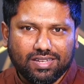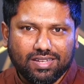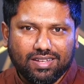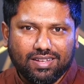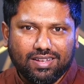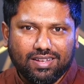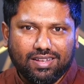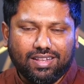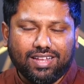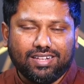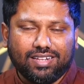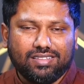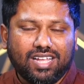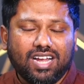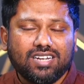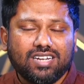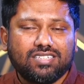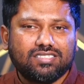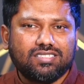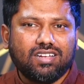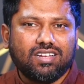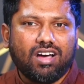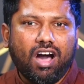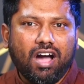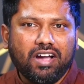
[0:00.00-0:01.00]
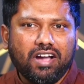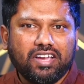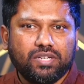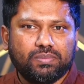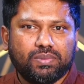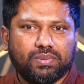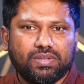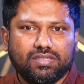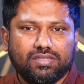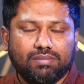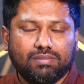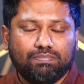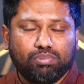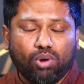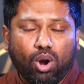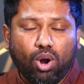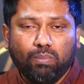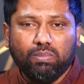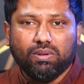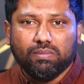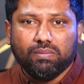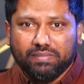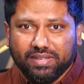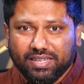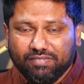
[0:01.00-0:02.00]
Like that's the argument. The
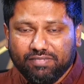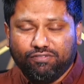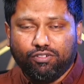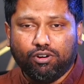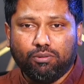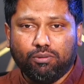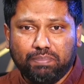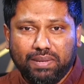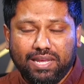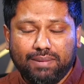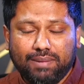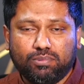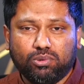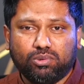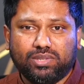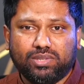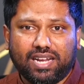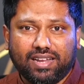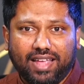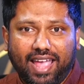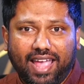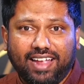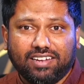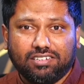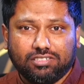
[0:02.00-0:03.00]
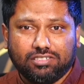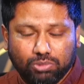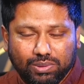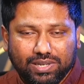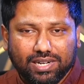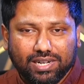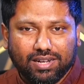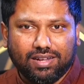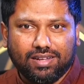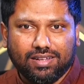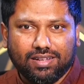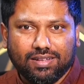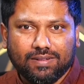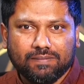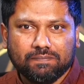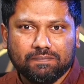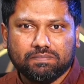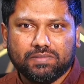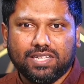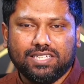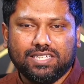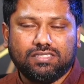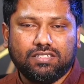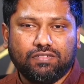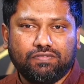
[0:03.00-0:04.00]
problem for people that hate Twitter
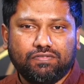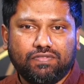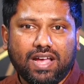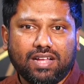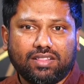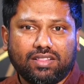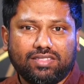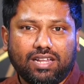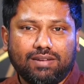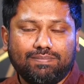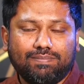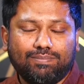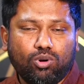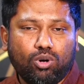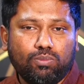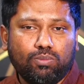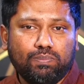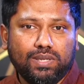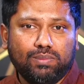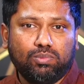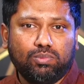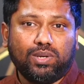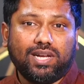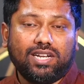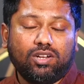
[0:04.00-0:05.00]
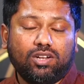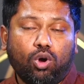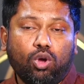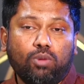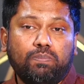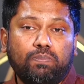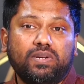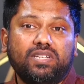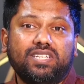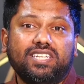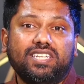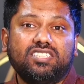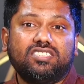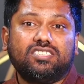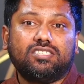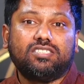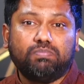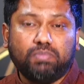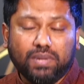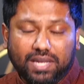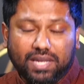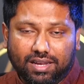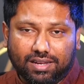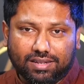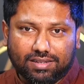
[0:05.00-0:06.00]
is the fact that more people can openly
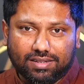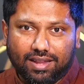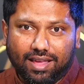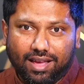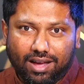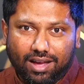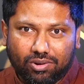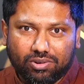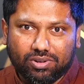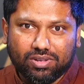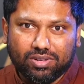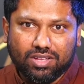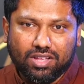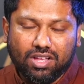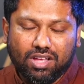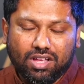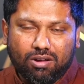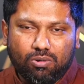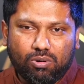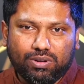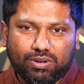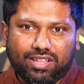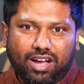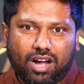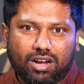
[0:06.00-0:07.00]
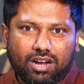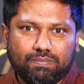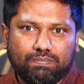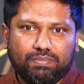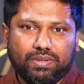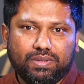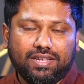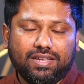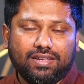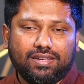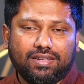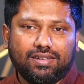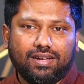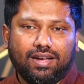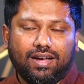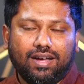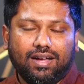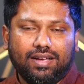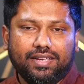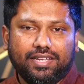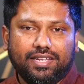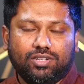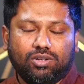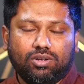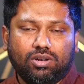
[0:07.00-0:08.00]
speak now without being,
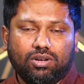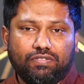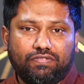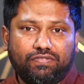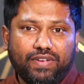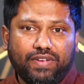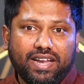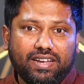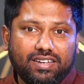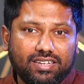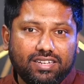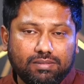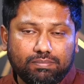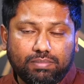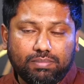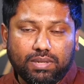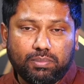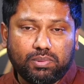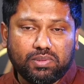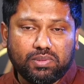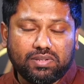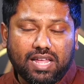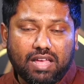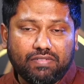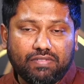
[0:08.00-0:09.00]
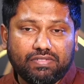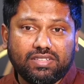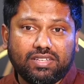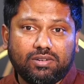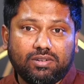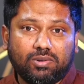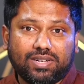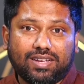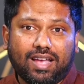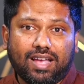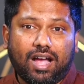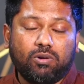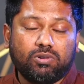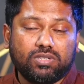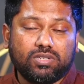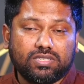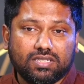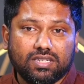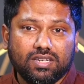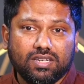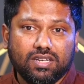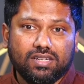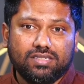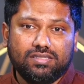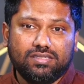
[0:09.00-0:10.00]
offending people and having their accounts
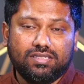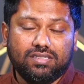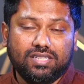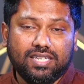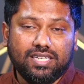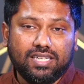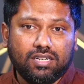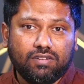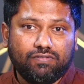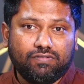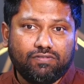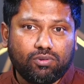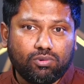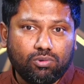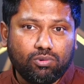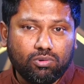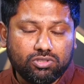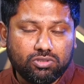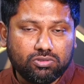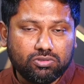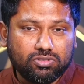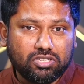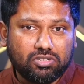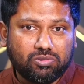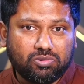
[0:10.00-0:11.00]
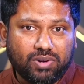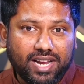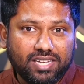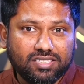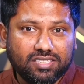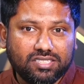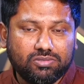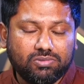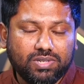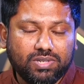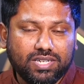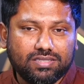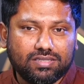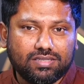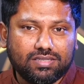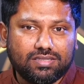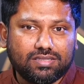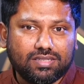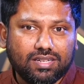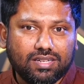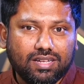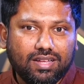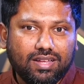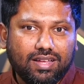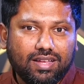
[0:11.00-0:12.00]
deleted for all sorts of crazy reasons.
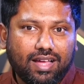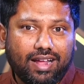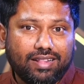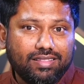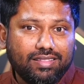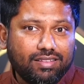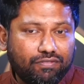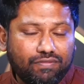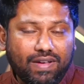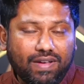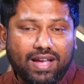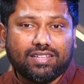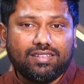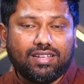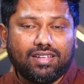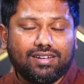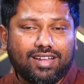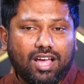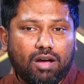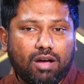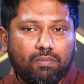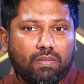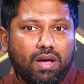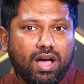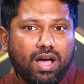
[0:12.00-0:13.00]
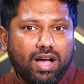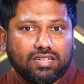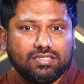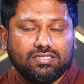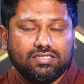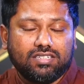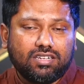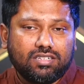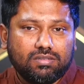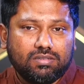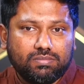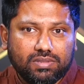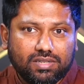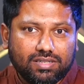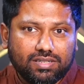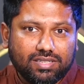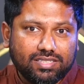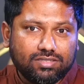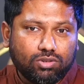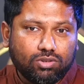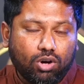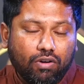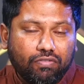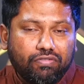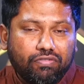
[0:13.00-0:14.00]
And the fact that now Mark Zuckerberg
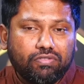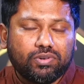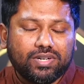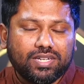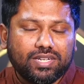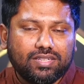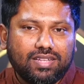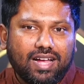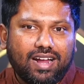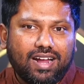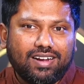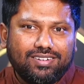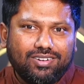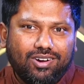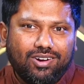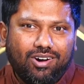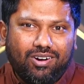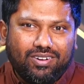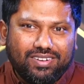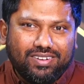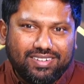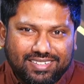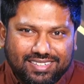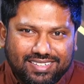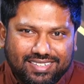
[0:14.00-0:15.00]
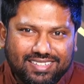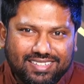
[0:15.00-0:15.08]
is offering that on